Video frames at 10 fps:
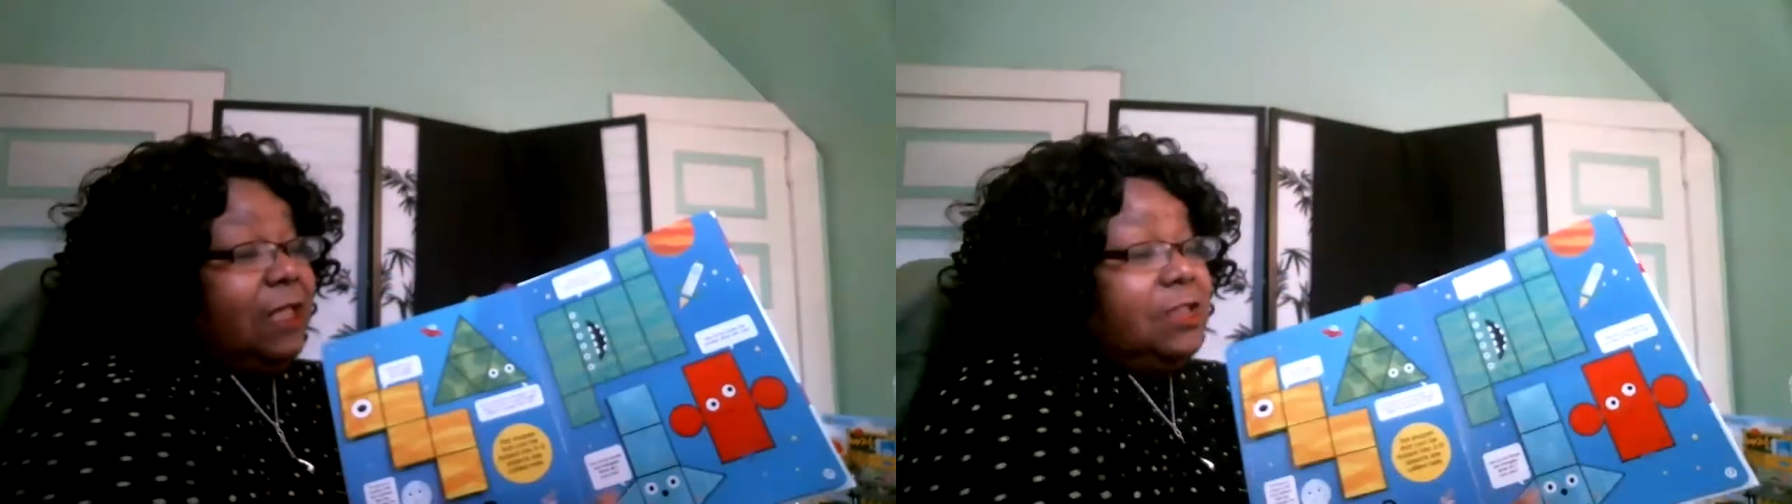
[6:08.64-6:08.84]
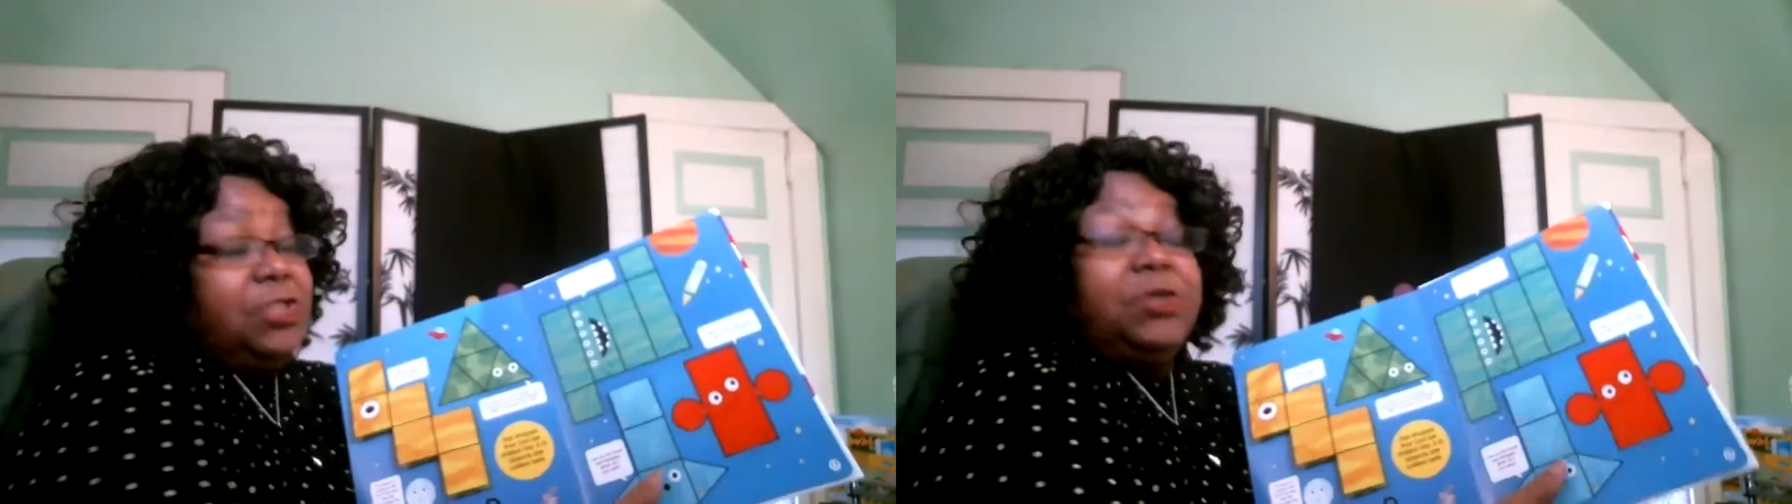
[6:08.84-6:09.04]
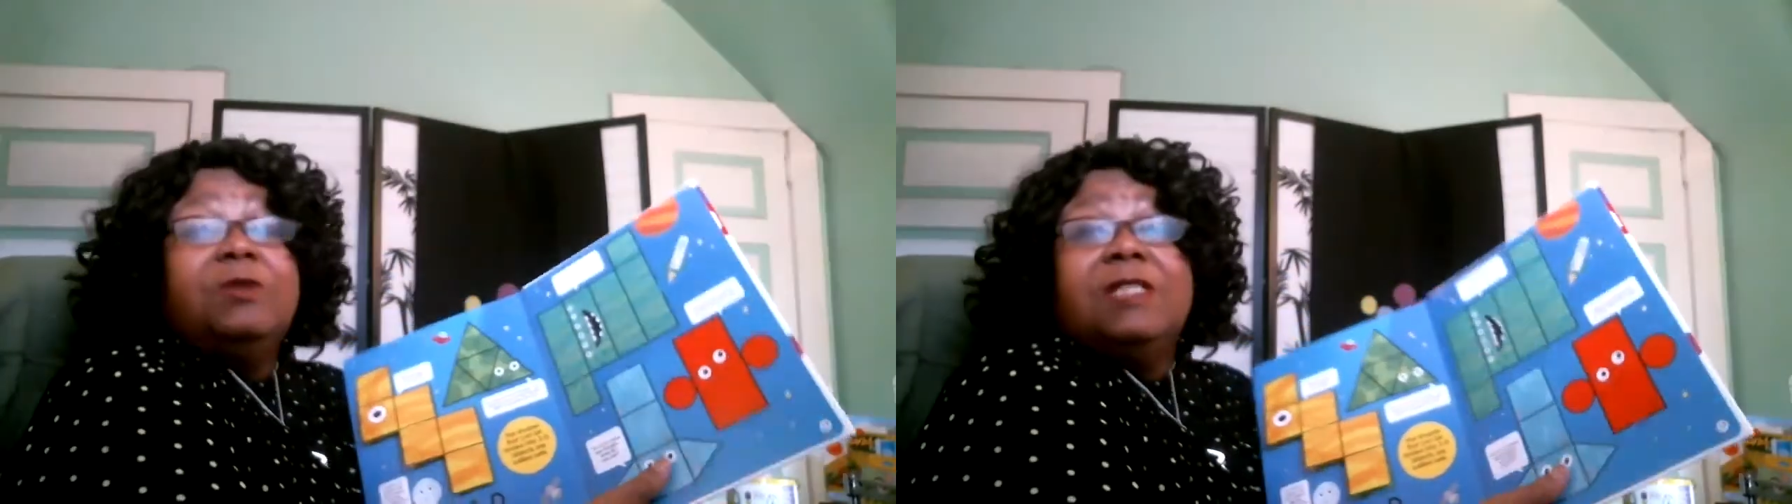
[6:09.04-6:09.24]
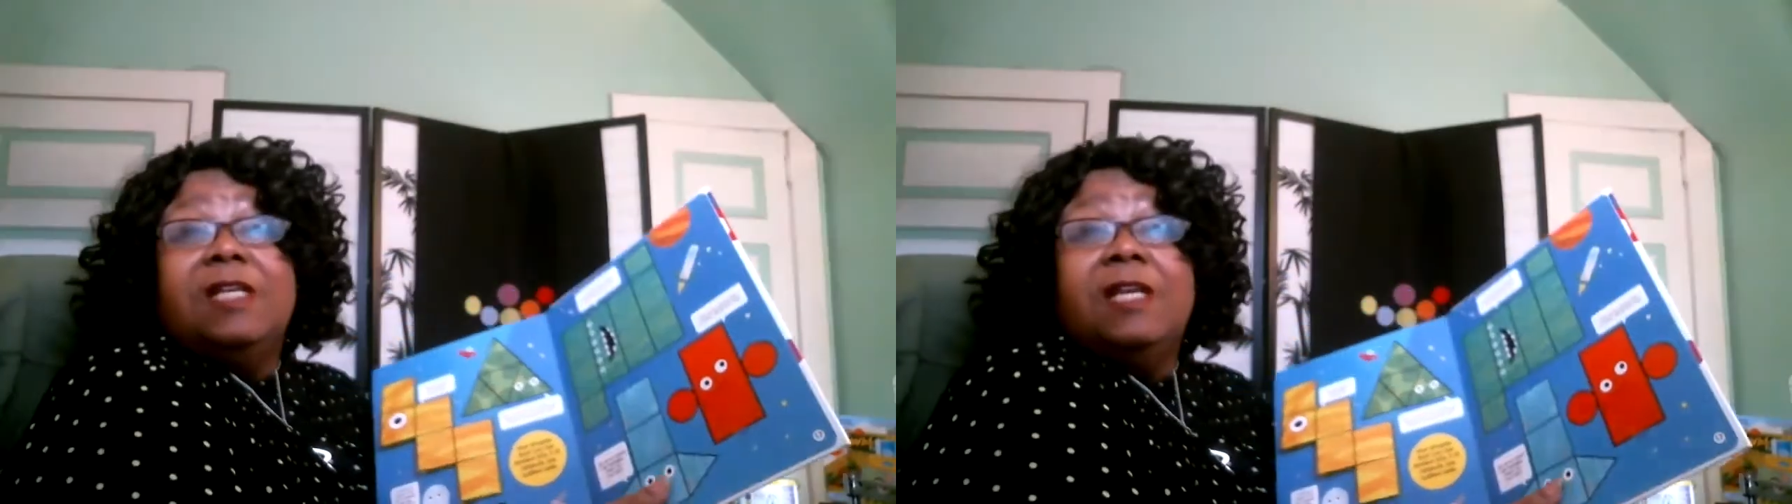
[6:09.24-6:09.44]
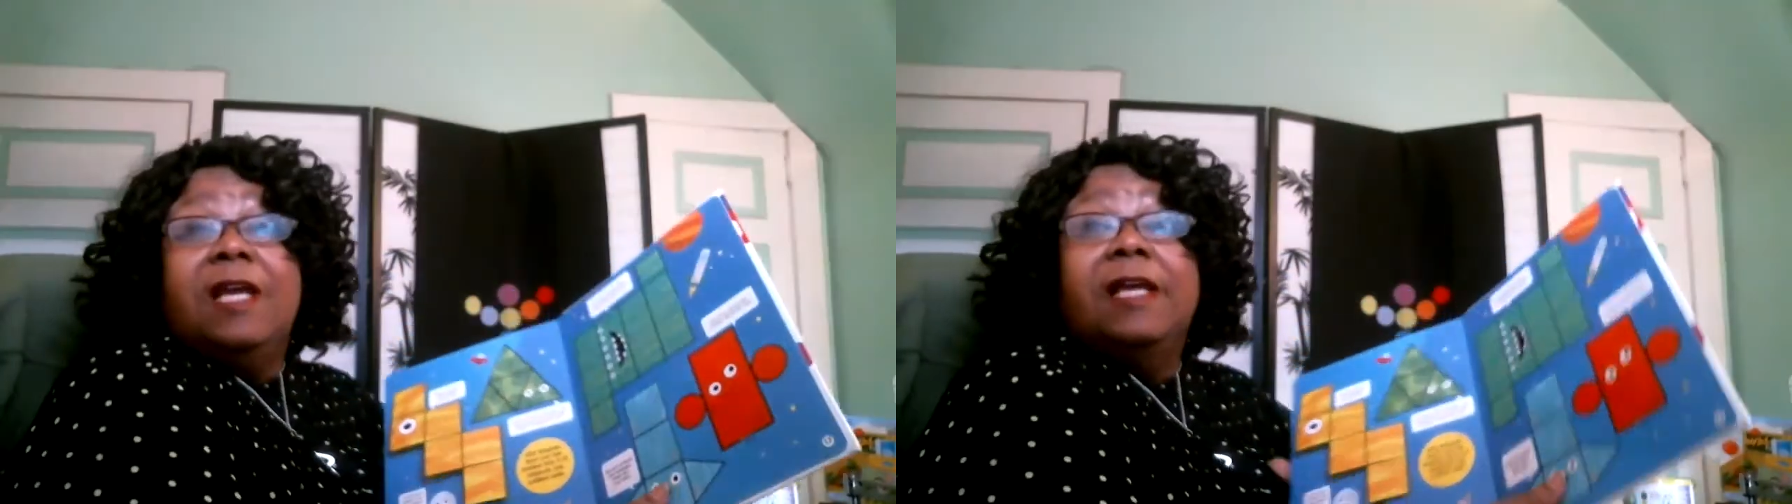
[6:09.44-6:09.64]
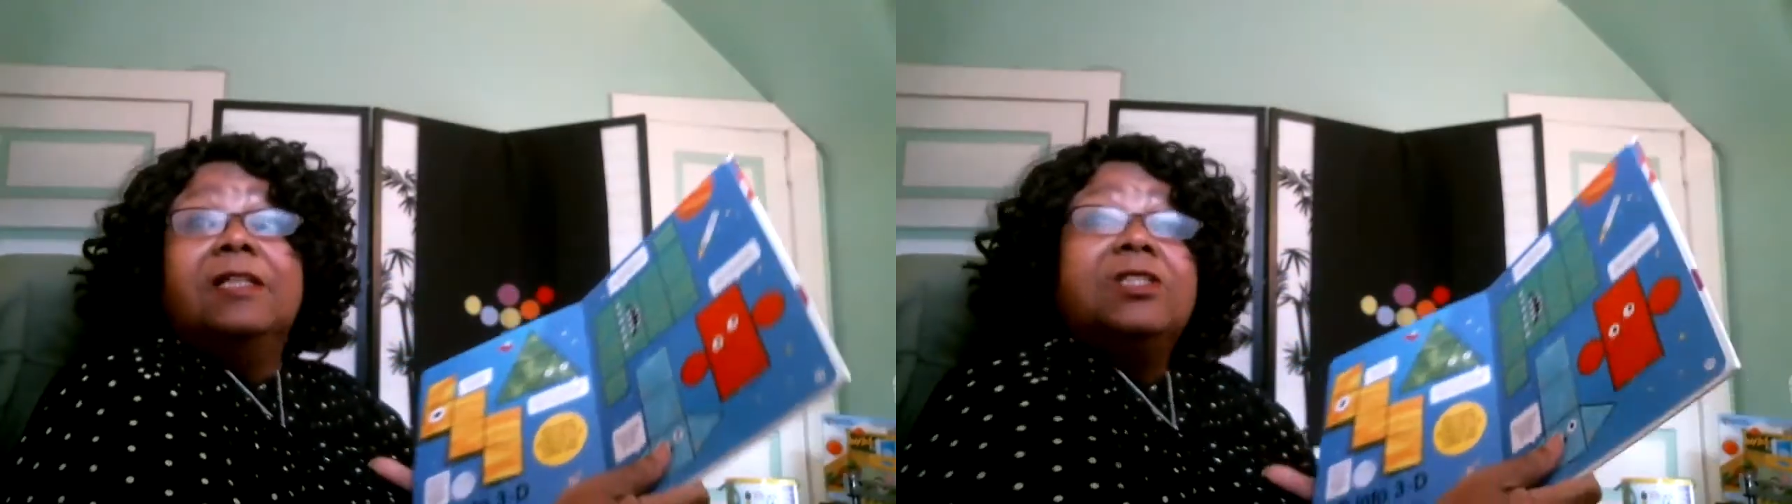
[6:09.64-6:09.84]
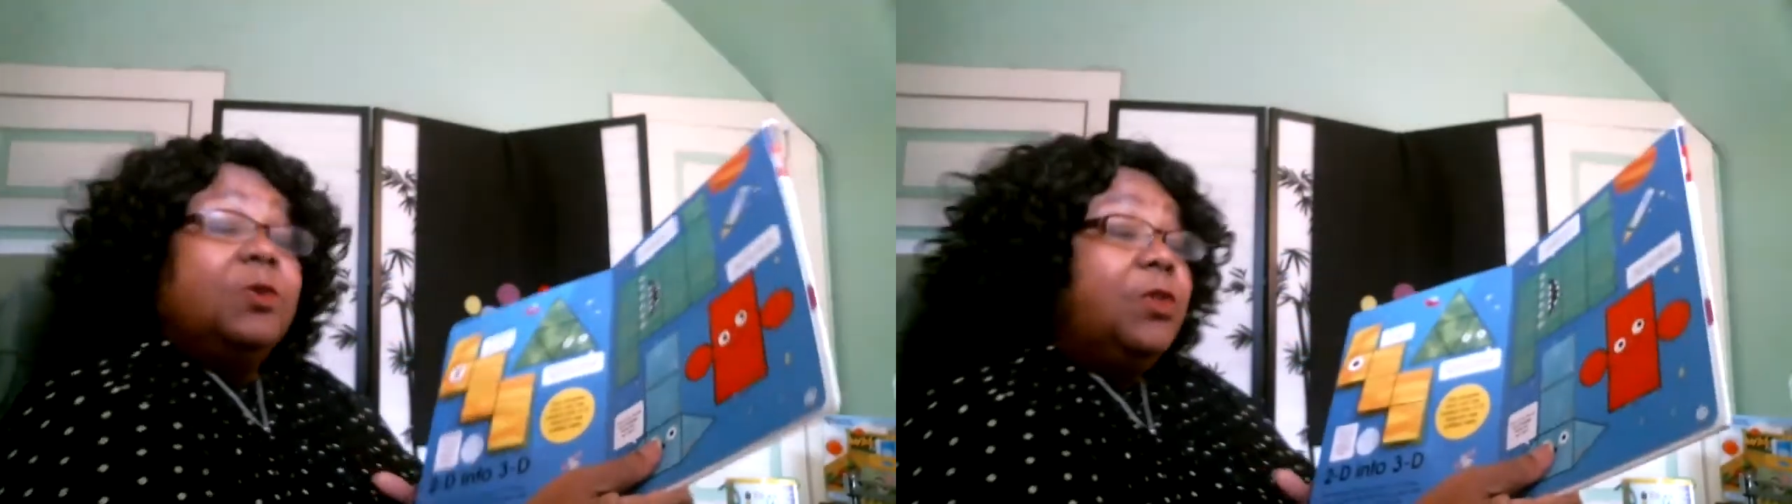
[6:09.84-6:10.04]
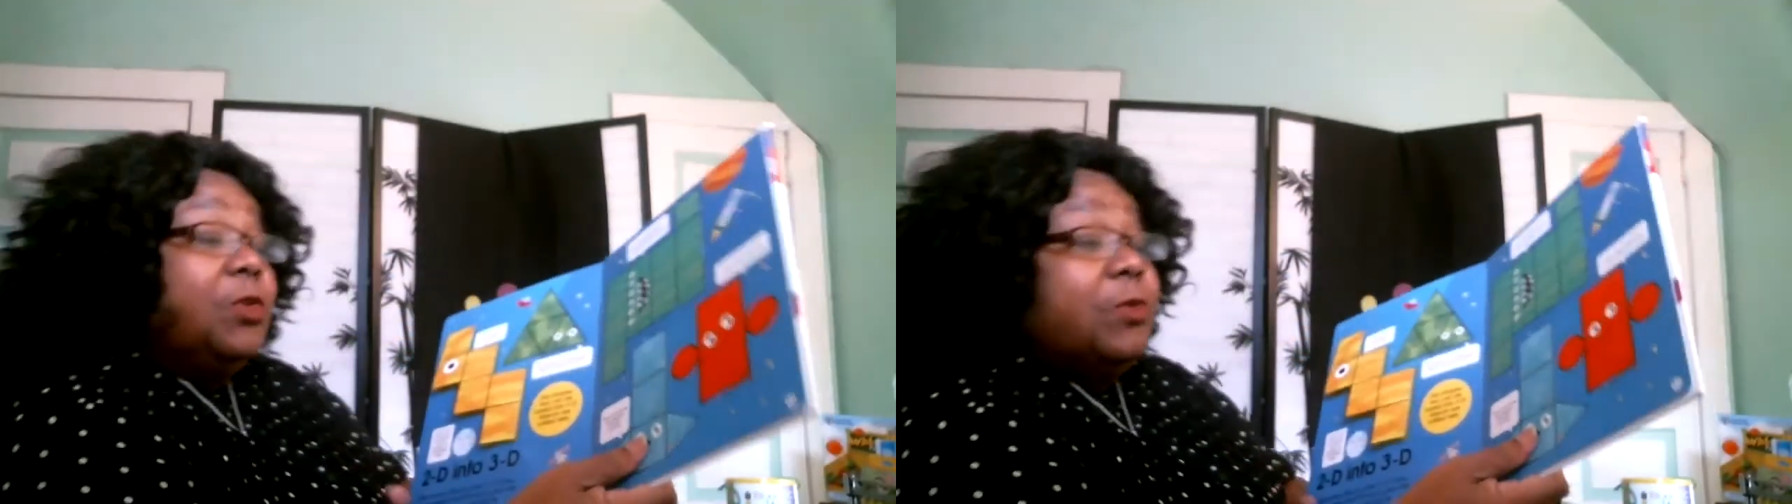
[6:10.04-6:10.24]
a 2D into
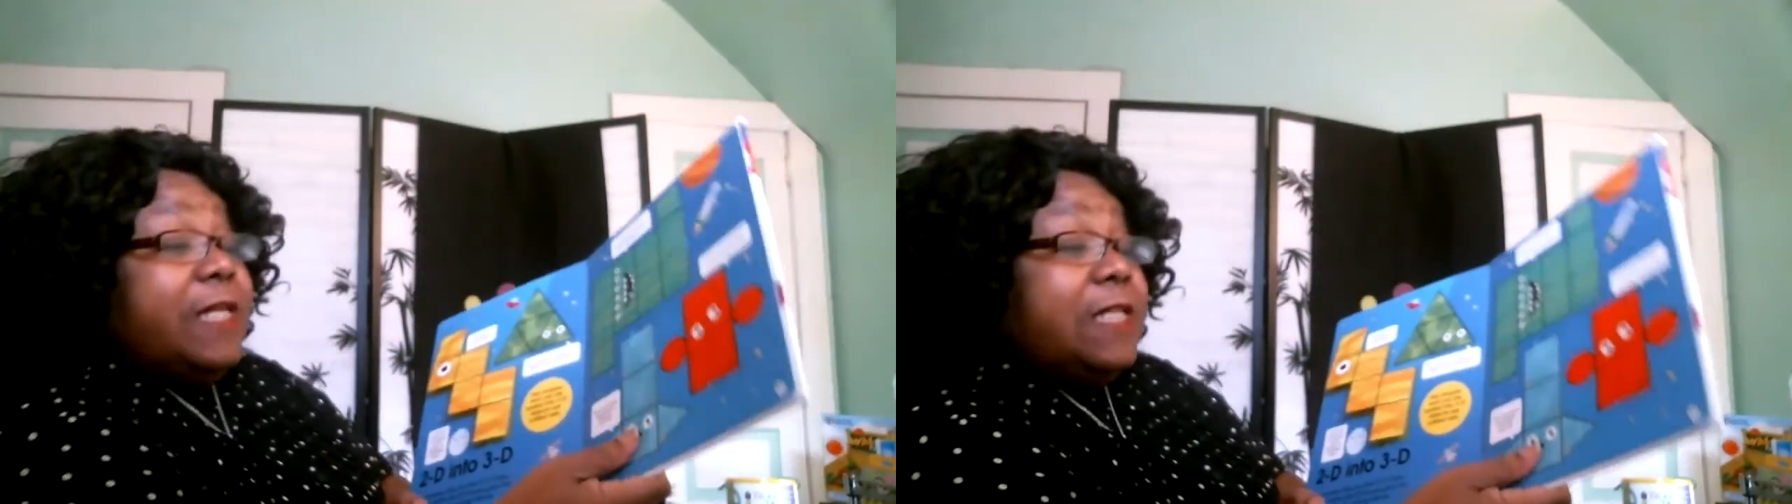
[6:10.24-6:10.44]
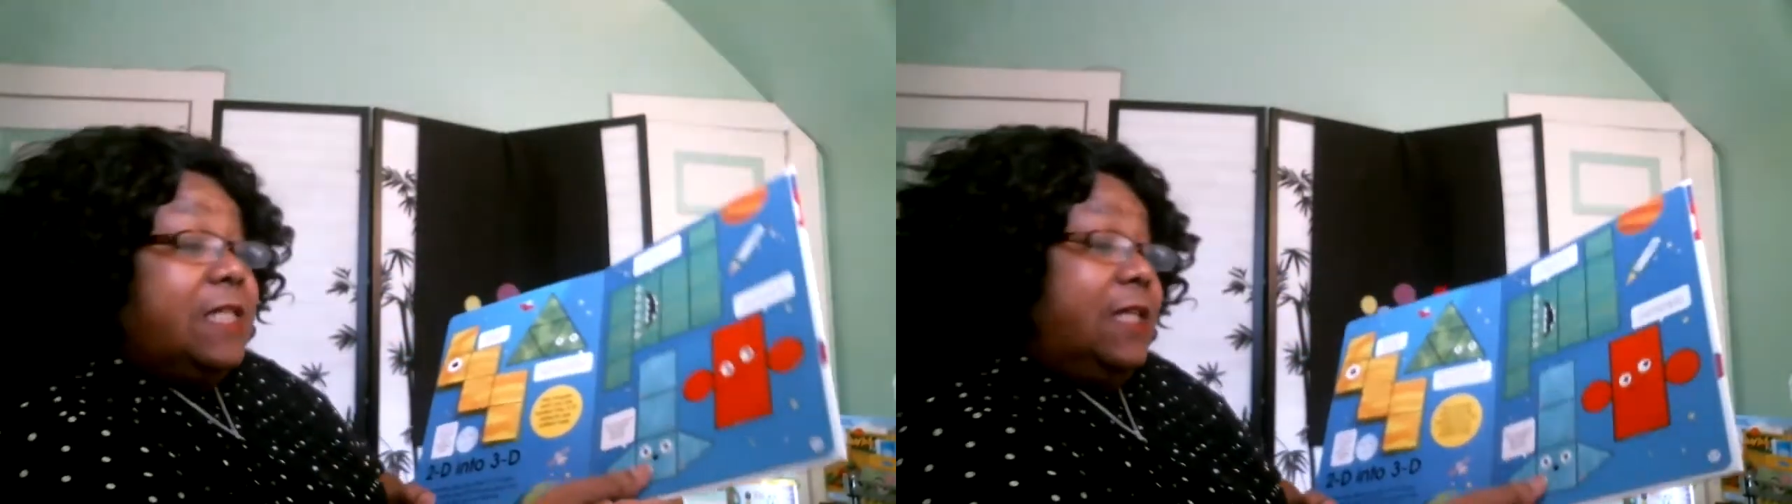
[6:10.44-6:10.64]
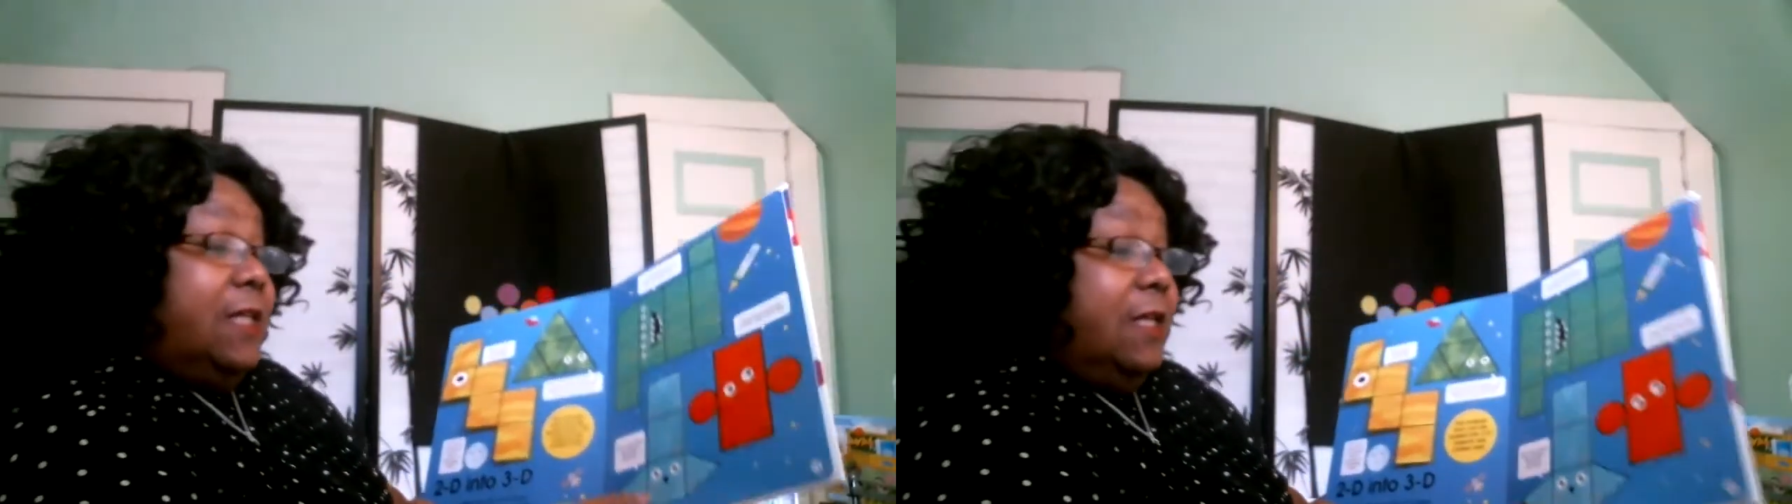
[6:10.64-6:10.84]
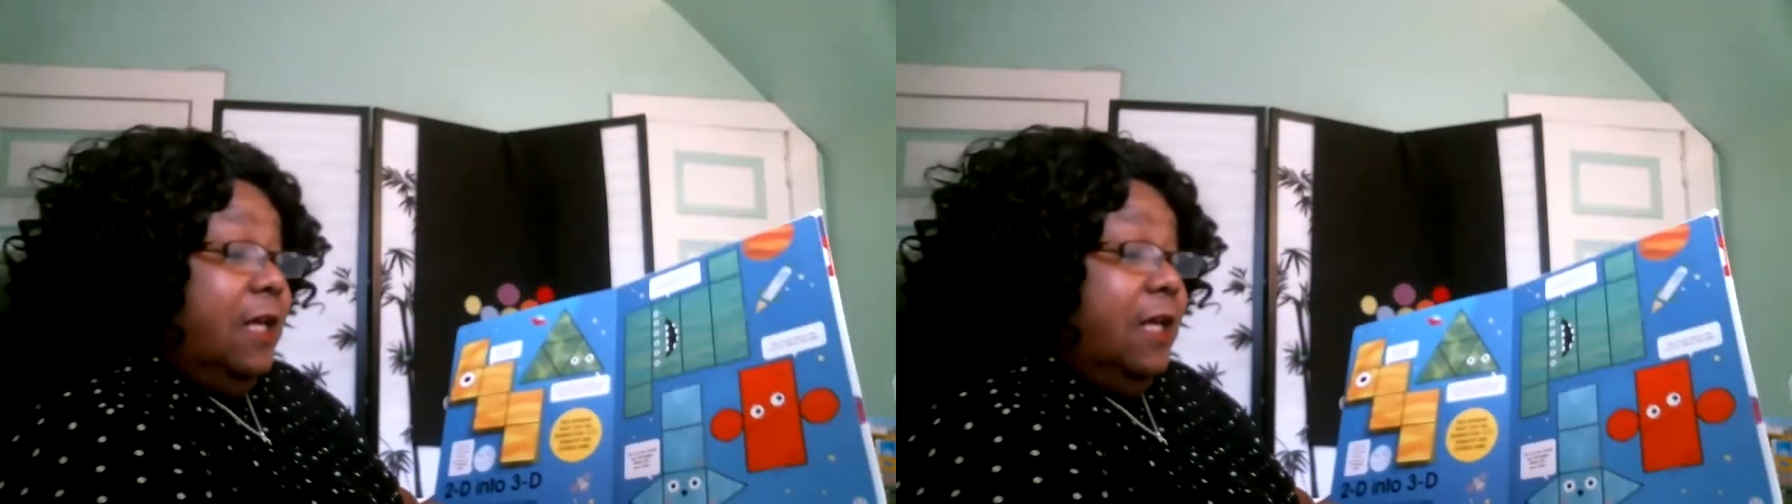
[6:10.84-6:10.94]
a 3D